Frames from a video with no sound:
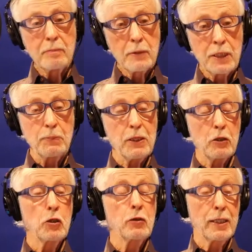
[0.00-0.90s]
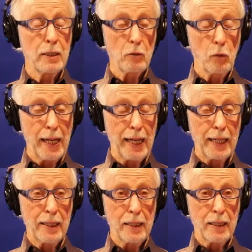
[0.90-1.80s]
It's because you get in the way.
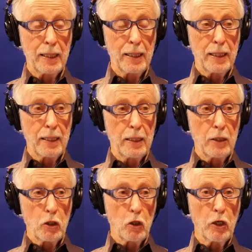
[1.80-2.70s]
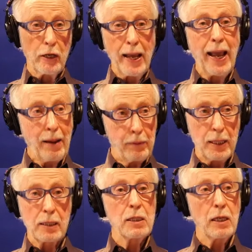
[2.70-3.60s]
You learn a habit
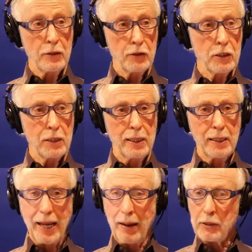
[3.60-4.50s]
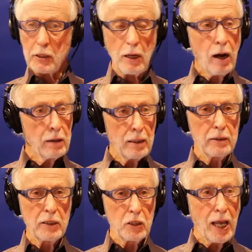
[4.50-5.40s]
unconsciously. Habits are
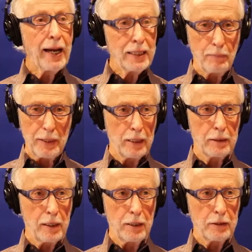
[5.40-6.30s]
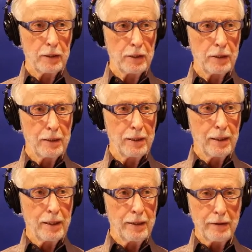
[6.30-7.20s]
designed to be unconscious.
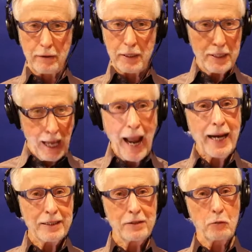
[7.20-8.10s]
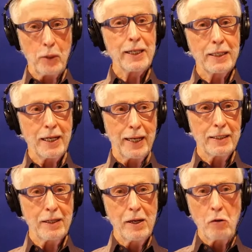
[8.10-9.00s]
They're designed to regulate
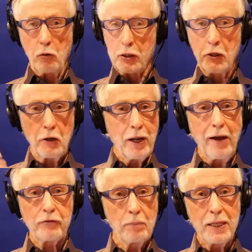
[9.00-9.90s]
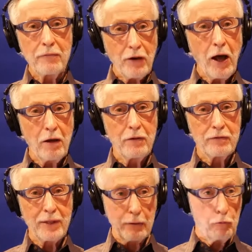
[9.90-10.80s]
where you don't have to be involved.
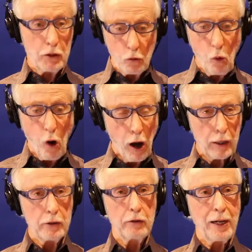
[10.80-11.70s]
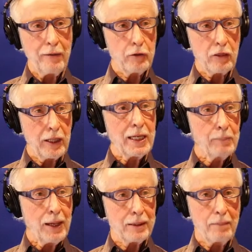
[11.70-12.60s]
Like when you walk, you don't have to think
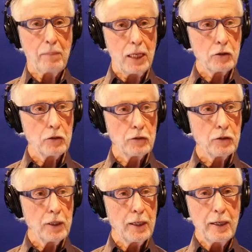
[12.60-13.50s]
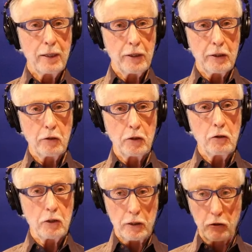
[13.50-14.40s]
about the muscles that you're
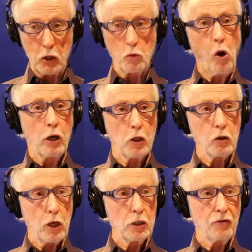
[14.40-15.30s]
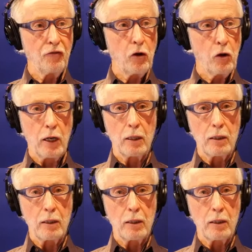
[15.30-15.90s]
using. You just walk across the floor.